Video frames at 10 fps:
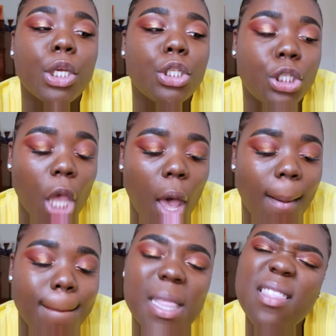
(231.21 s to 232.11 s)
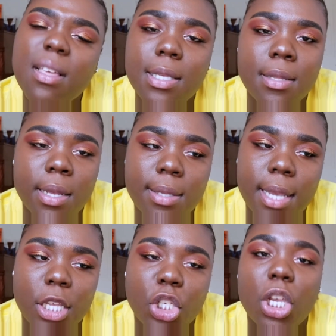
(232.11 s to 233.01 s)
So this is a
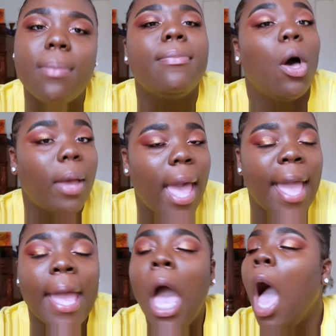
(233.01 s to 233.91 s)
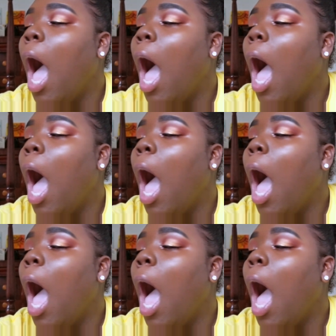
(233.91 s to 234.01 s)
stitch, okay?